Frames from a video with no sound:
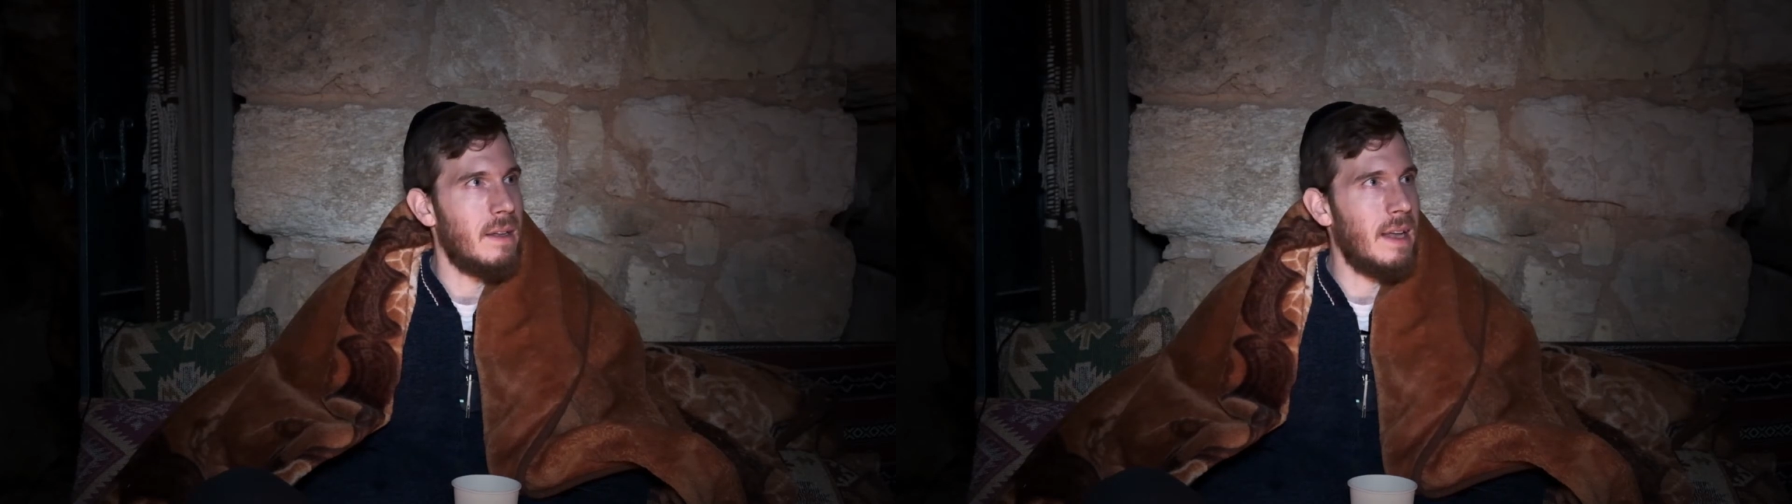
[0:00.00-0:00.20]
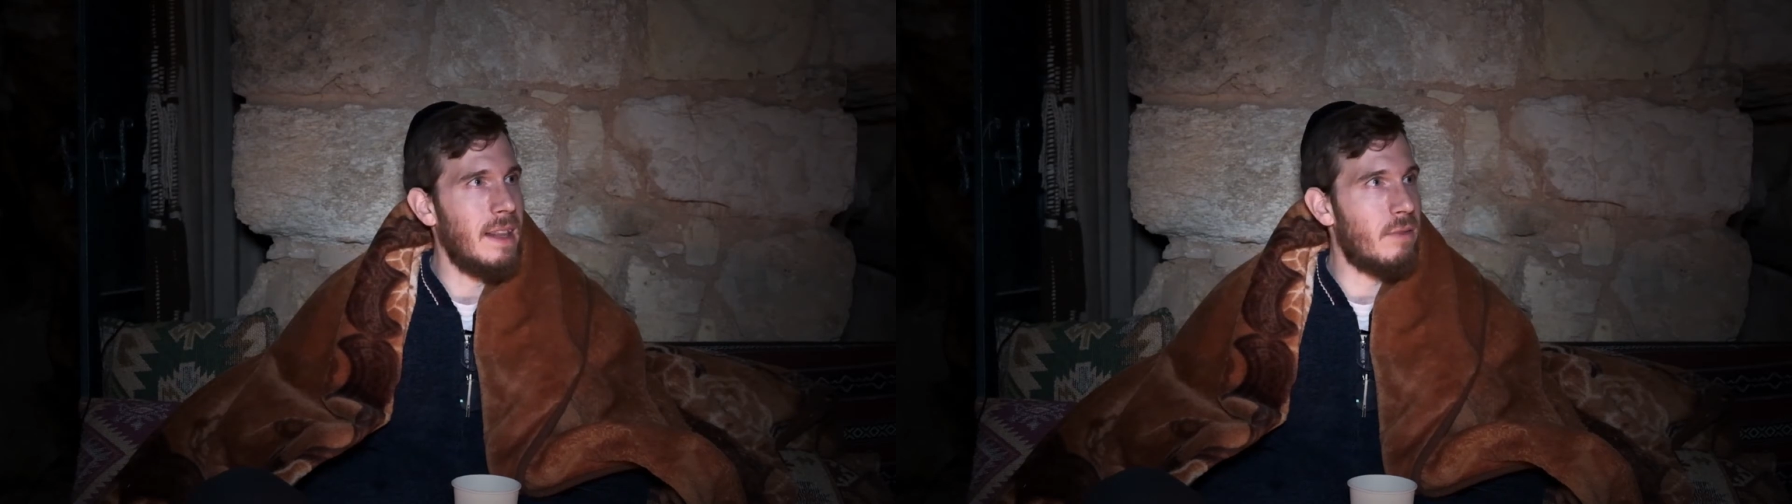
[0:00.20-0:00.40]

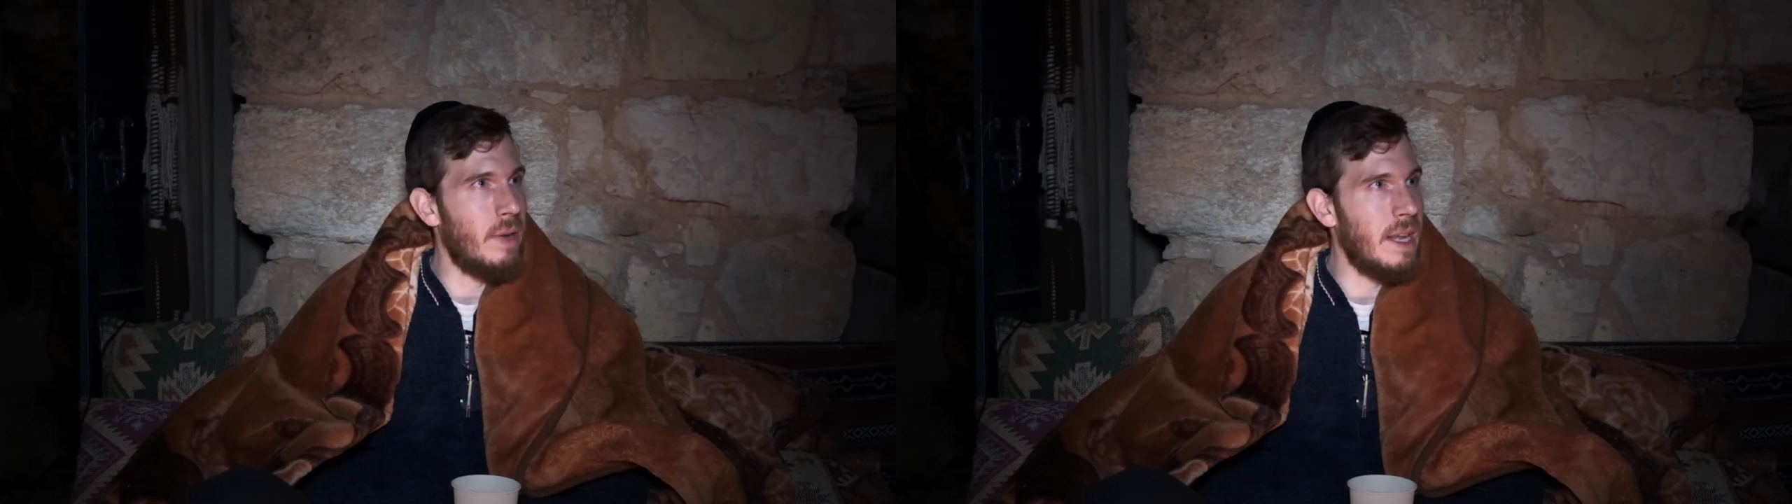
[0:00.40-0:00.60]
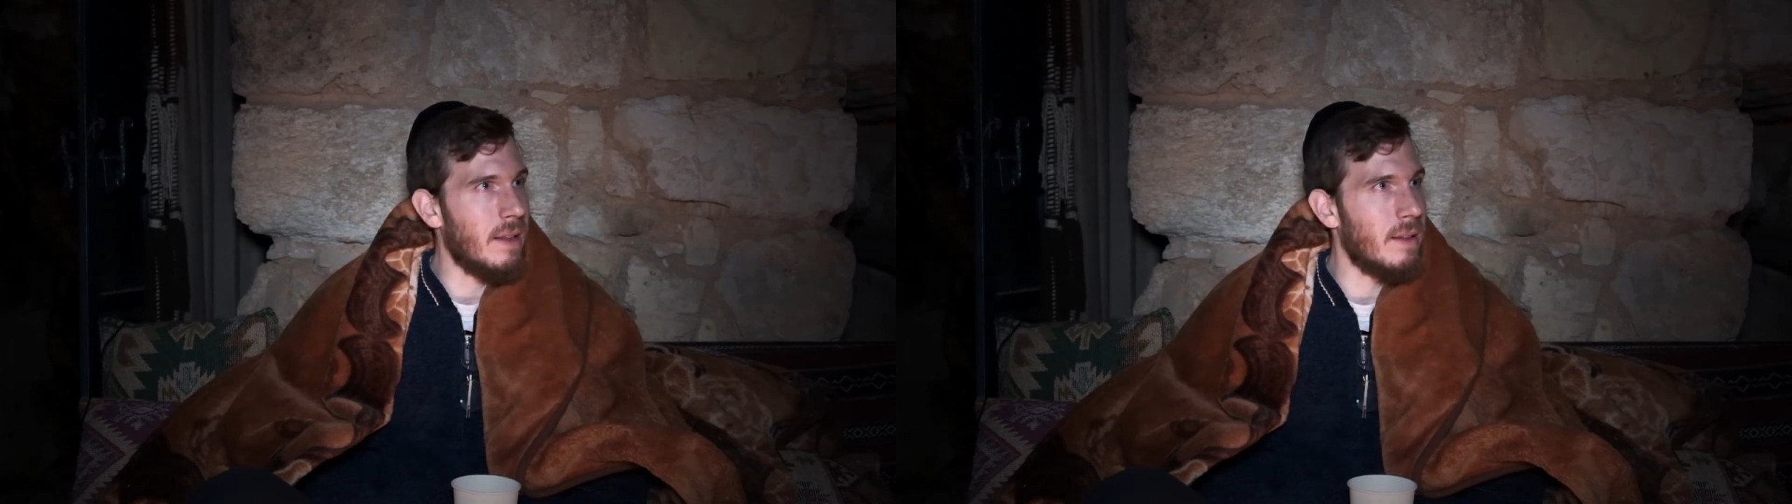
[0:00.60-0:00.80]
It's
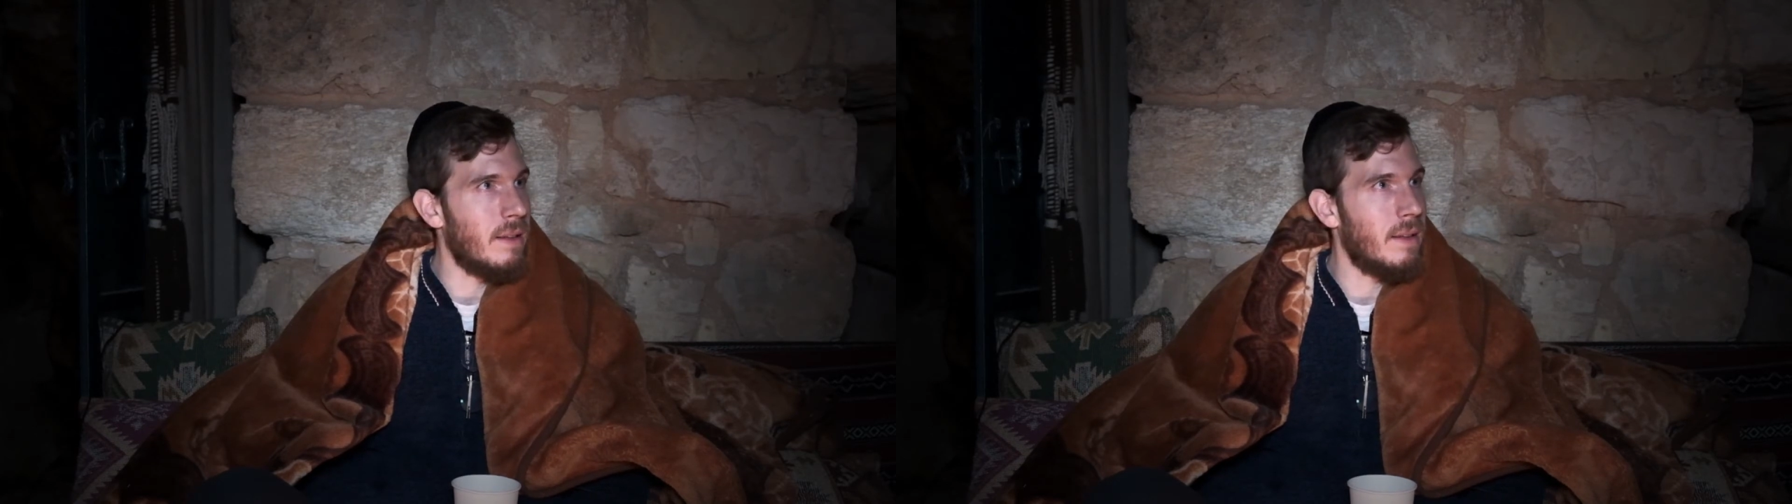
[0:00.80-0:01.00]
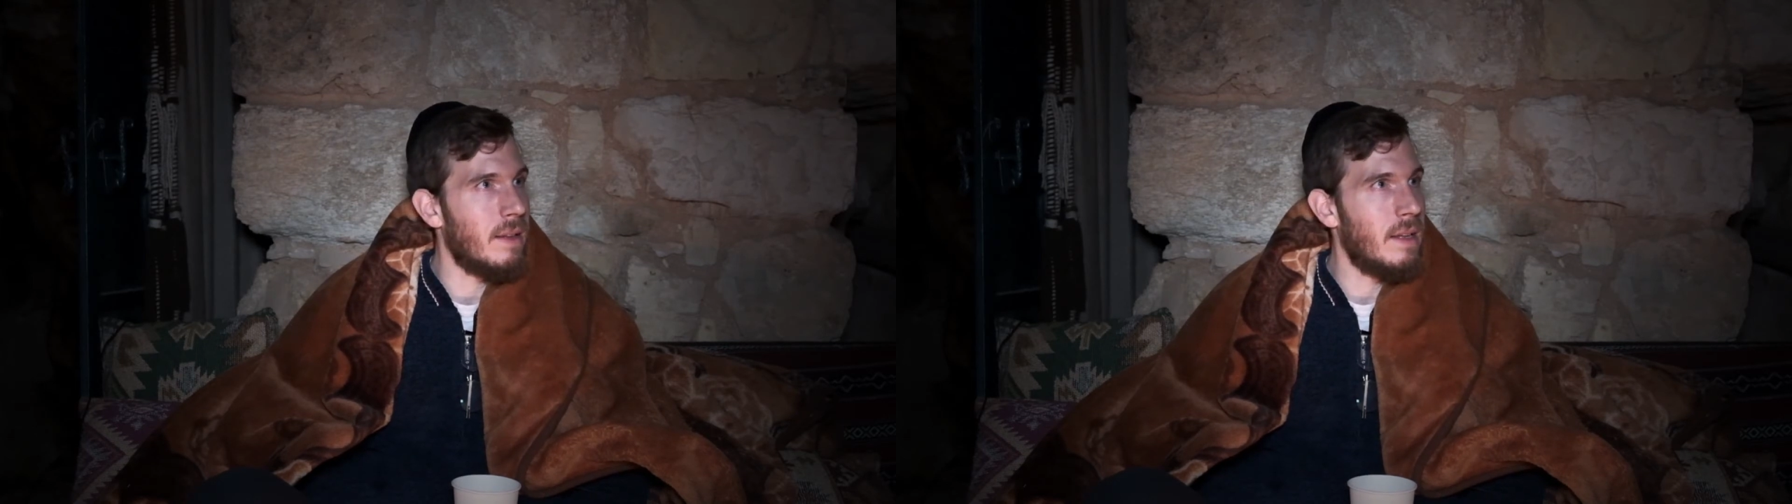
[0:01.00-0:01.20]
real.
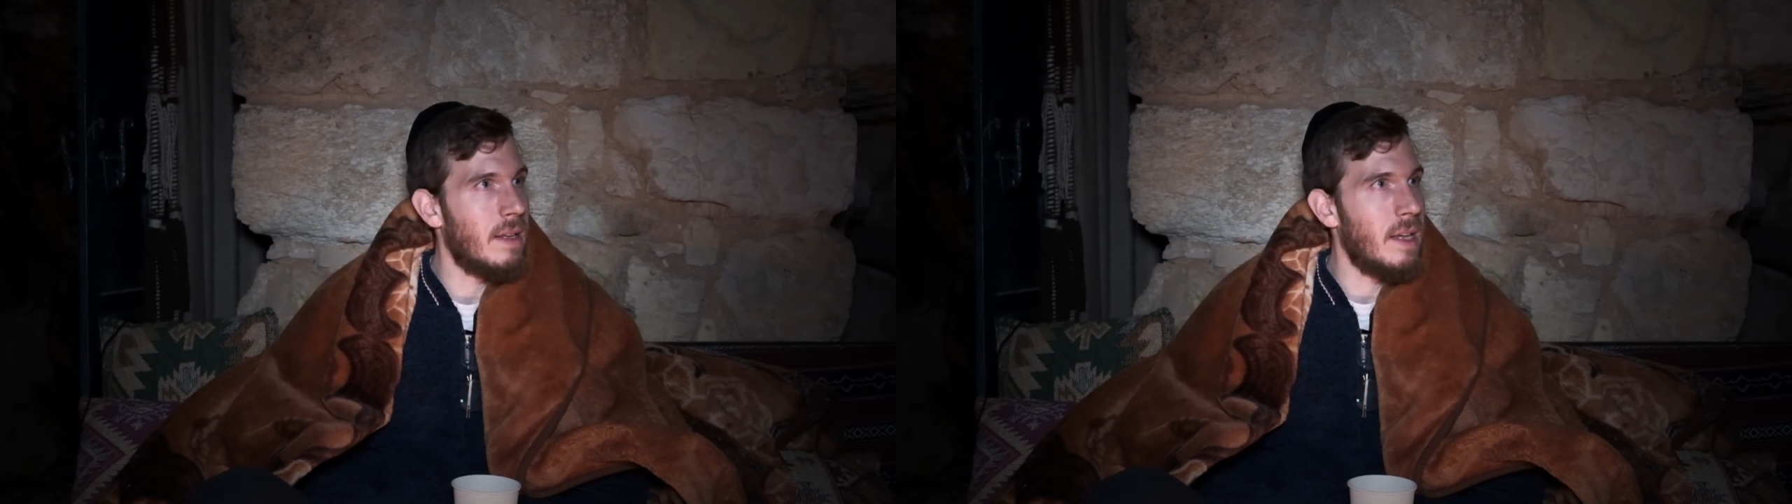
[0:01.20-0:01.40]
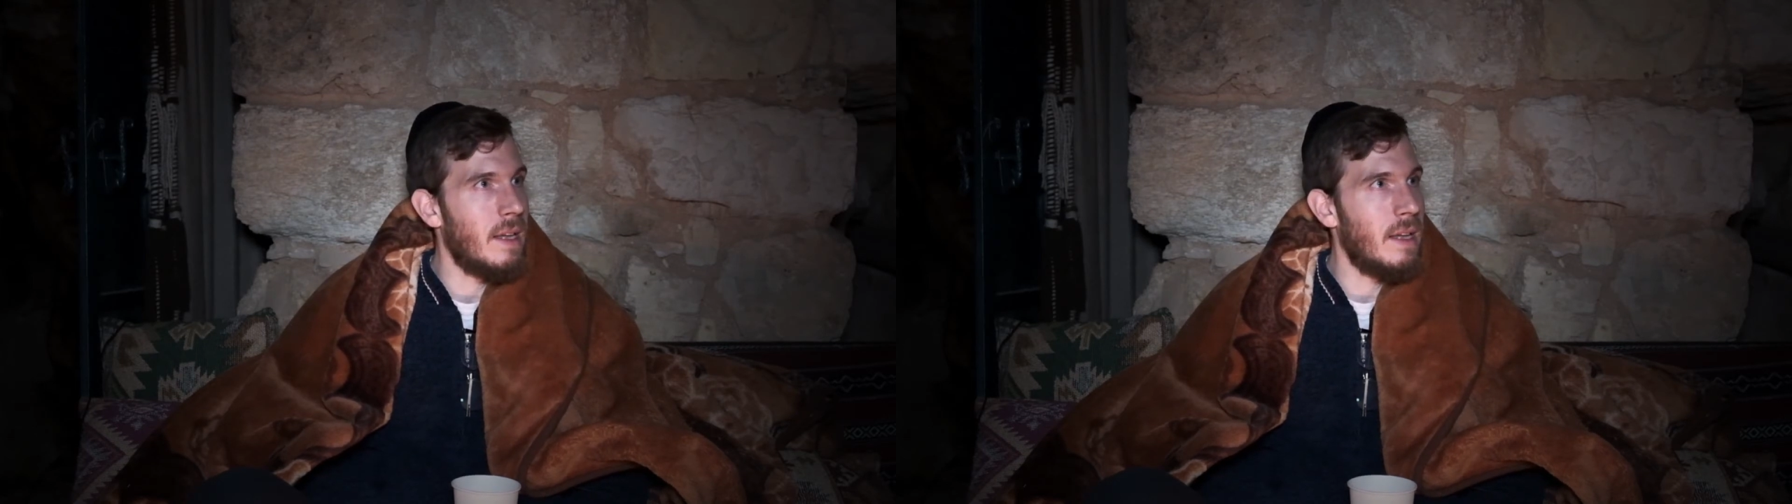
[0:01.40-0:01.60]

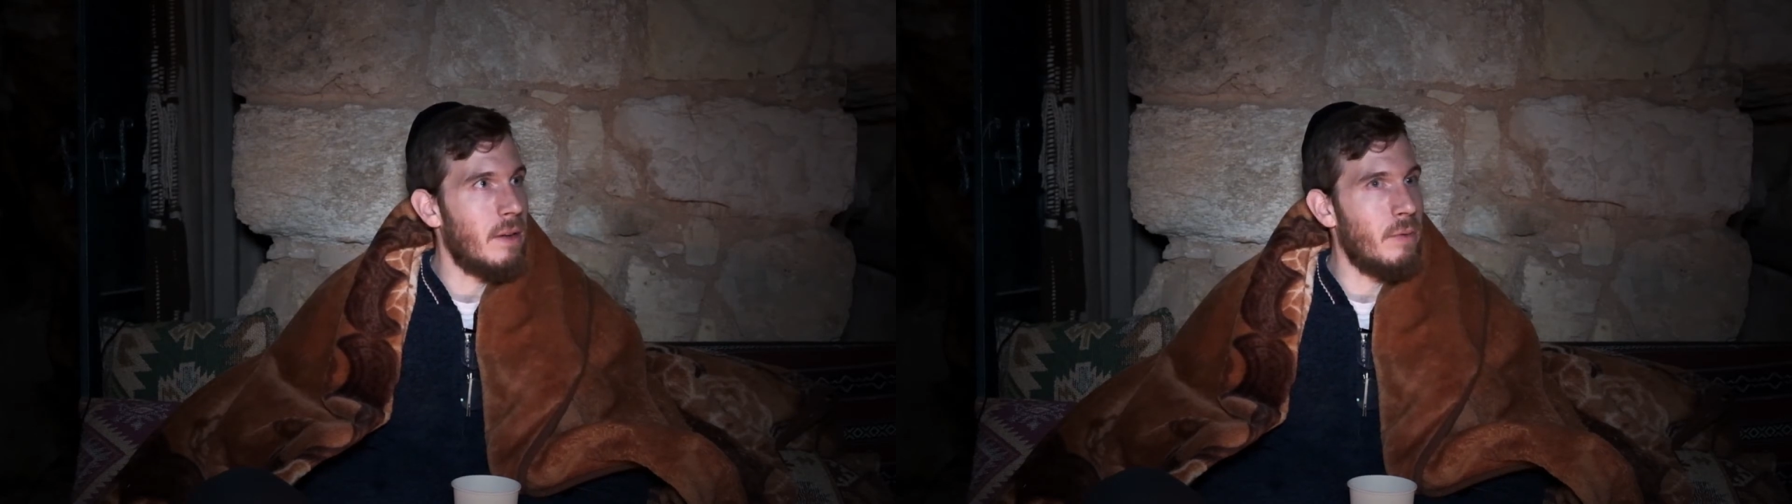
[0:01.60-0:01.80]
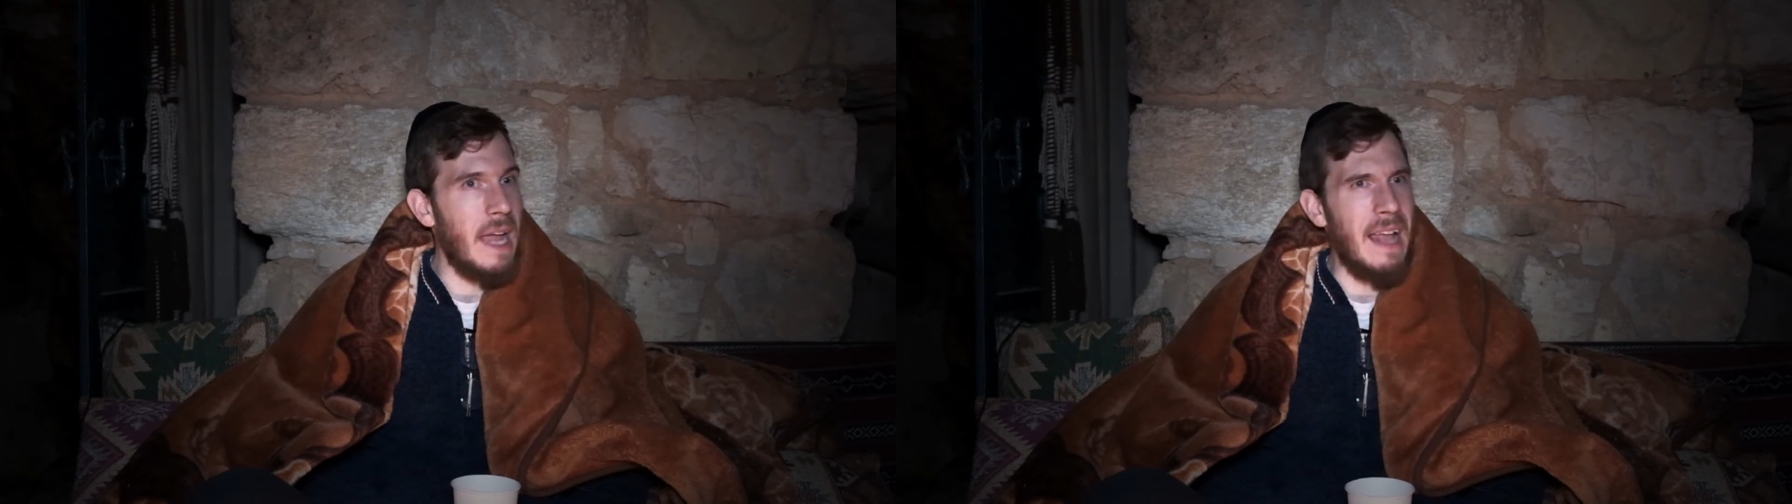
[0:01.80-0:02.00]

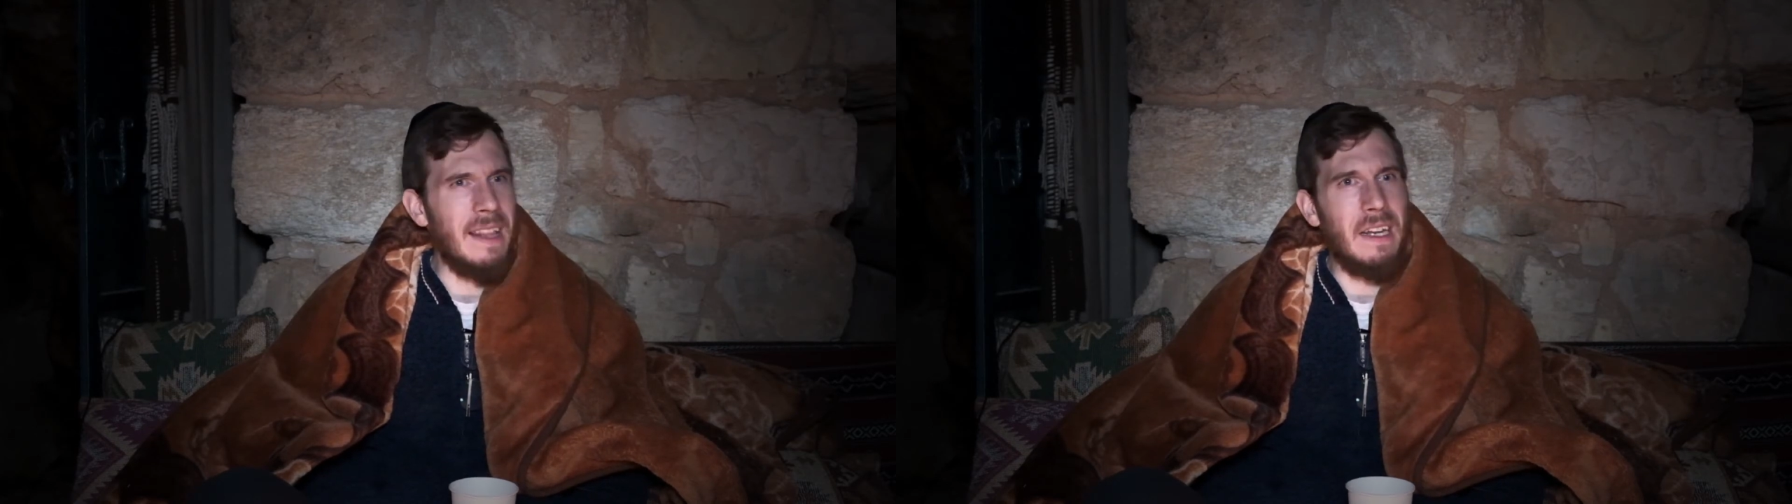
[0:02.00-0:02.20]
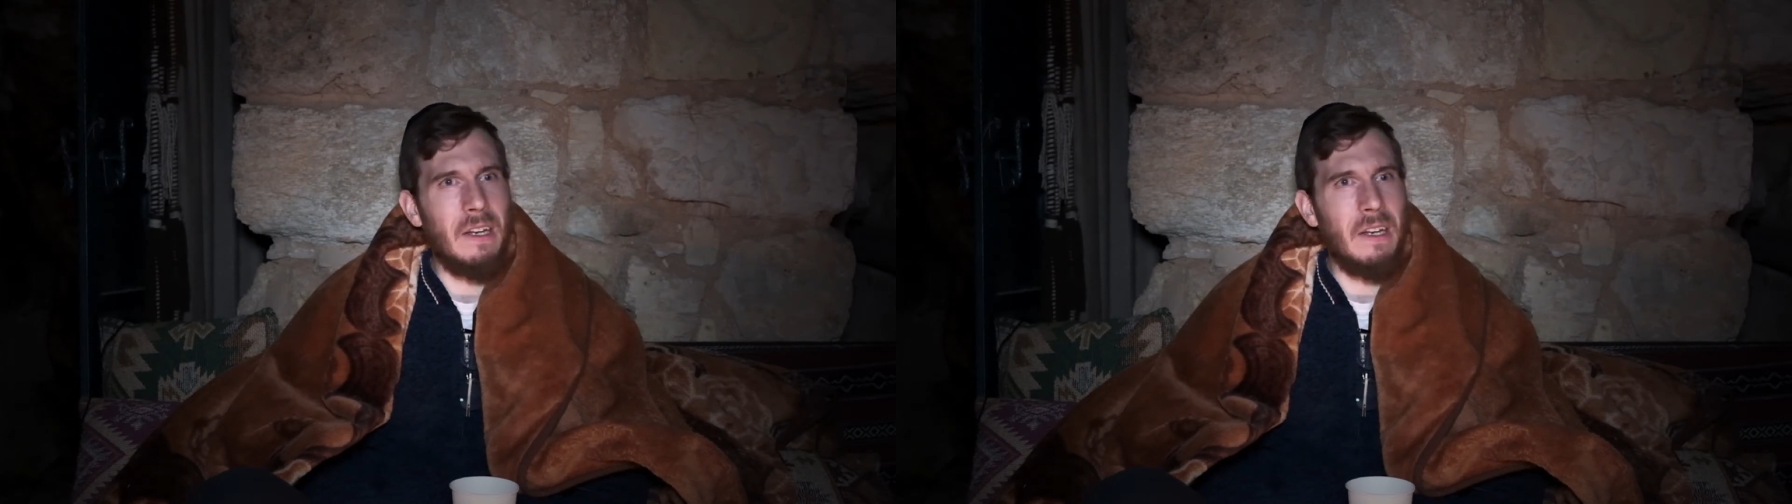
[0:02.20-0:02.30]
Reality